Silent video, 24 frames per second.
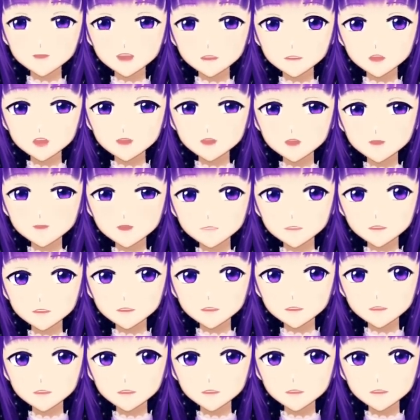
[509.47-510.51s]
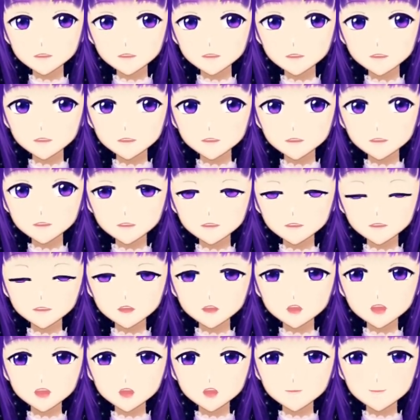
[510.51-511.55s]
folder and
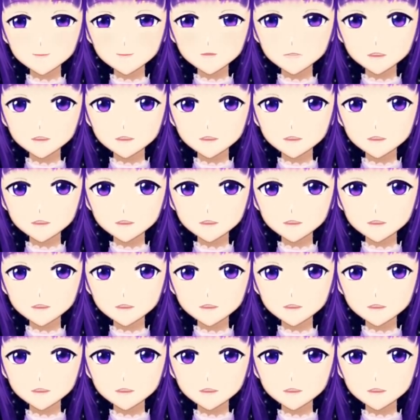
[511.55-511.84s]
put in a